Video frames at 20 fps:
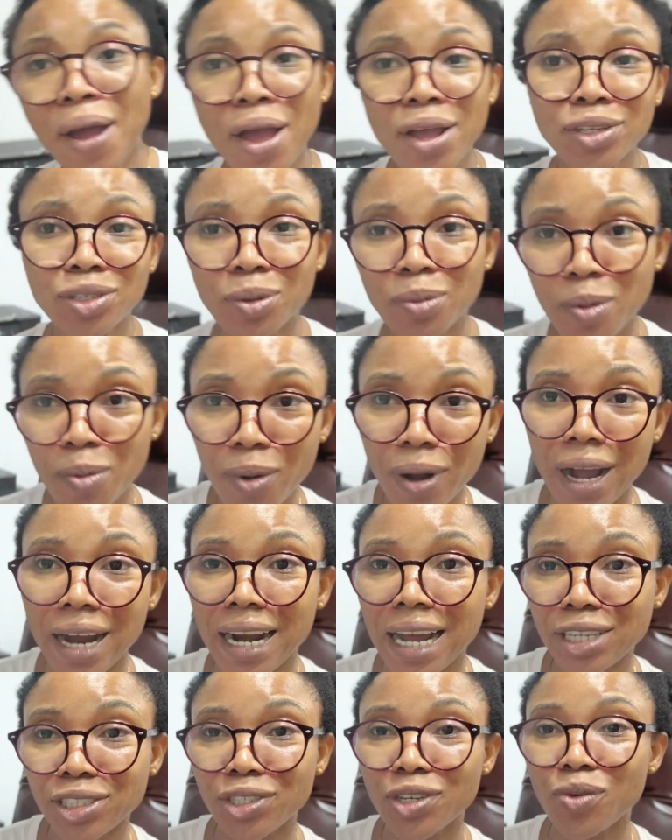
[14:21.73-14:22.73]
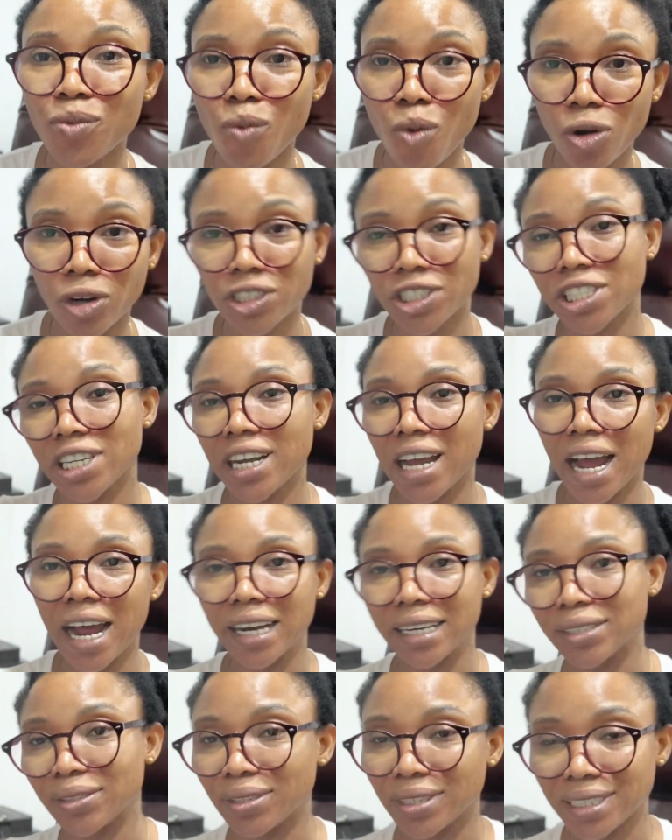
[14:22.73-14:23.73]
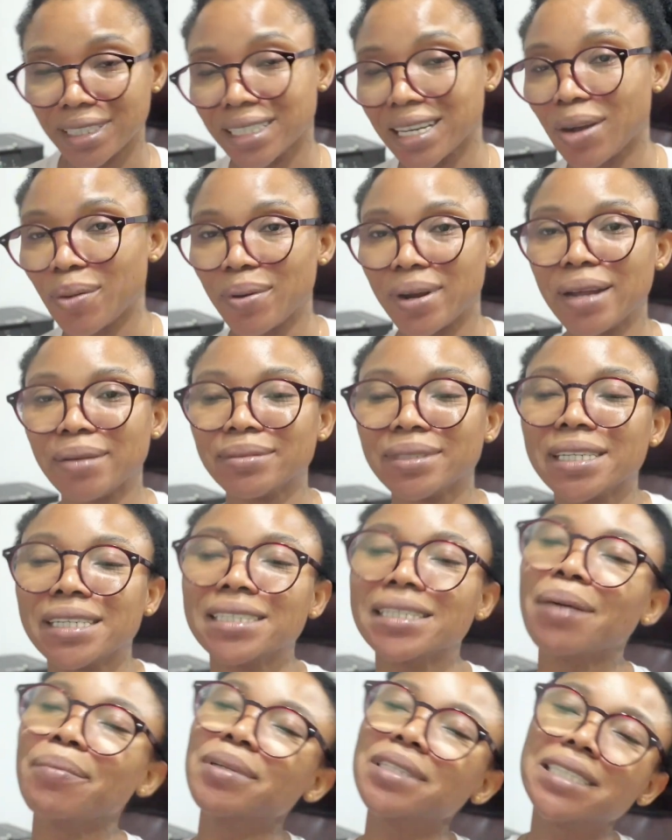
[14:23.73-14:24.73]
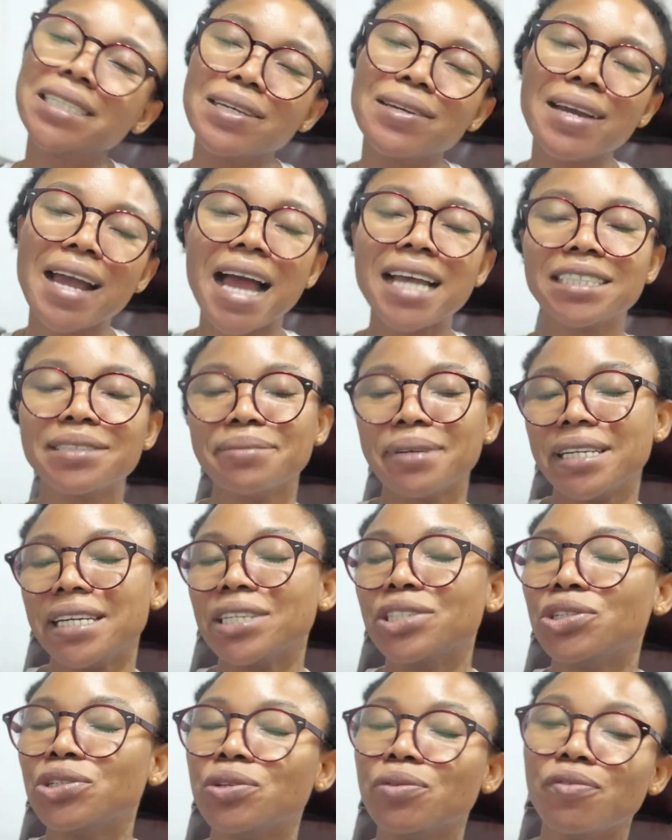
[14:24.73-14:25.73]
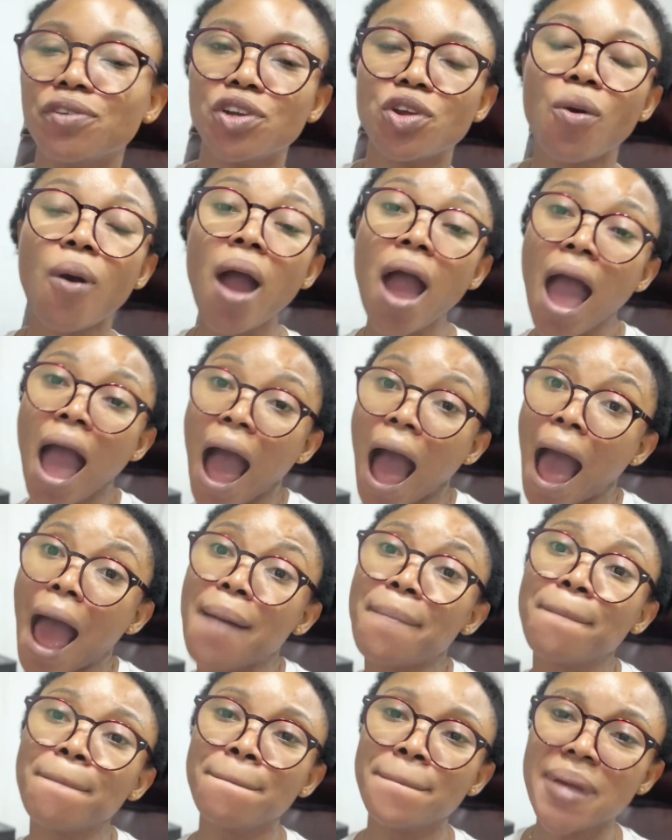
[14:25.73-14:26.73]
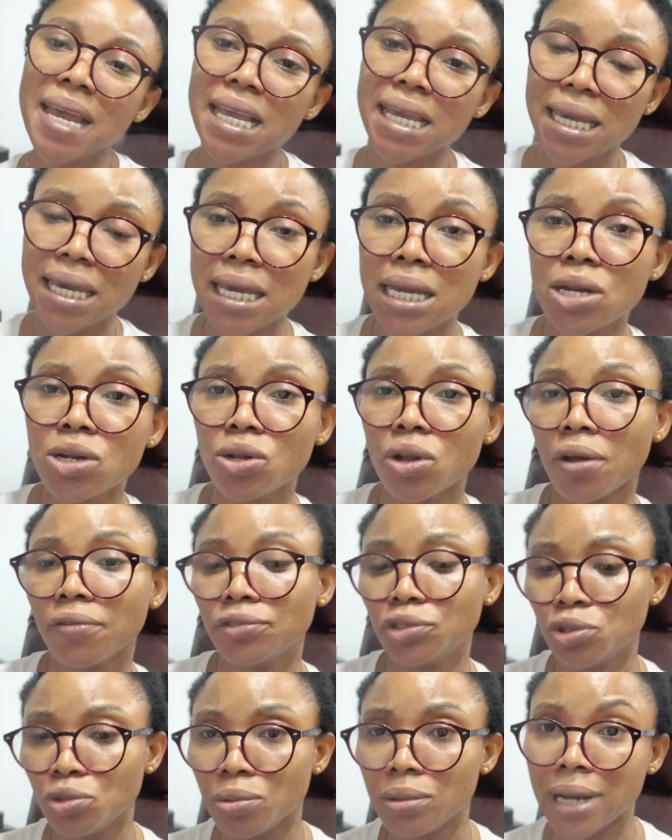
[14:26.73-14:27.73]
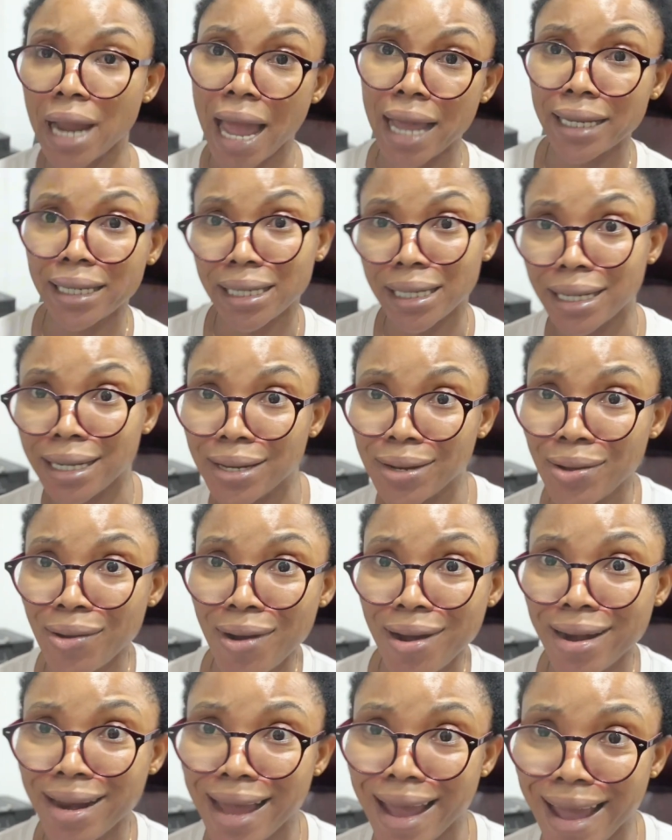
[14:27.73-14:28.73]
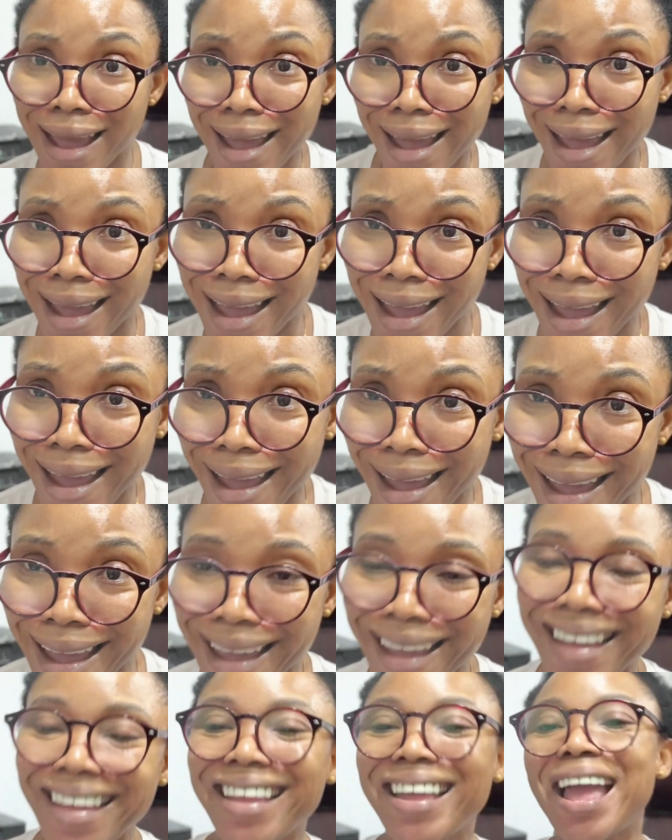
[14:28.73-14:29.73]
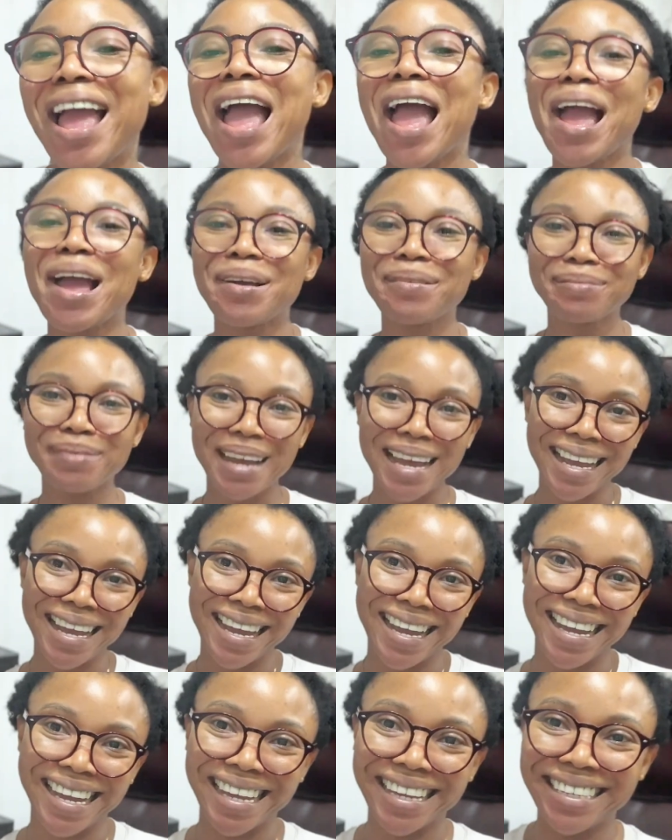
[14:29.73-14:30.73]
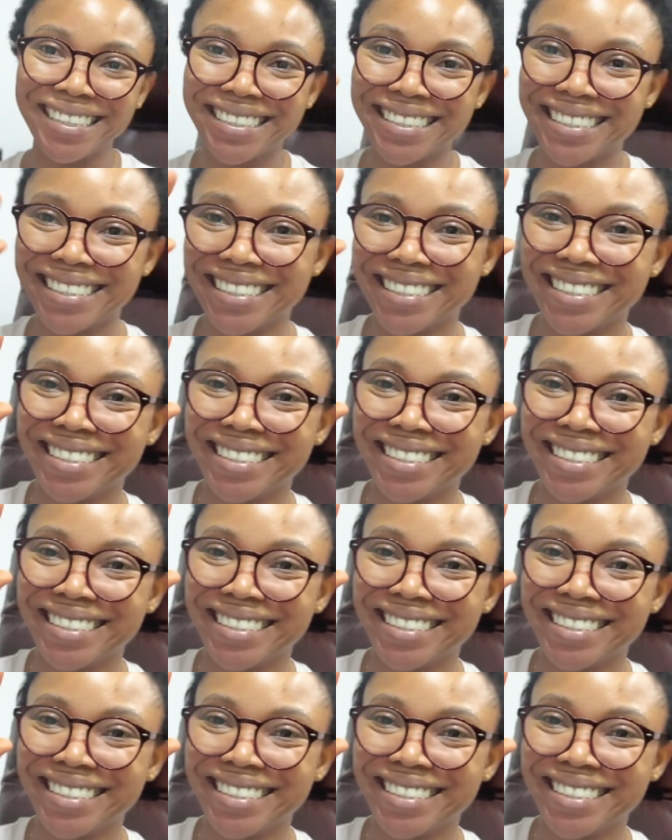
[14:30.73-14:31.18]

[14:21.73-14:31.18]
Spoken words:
people can actually watch it and understand what I'm saying. I'm going to see you guys in my next YouTube video. And Micky loves you like Ilore. Bye, guys.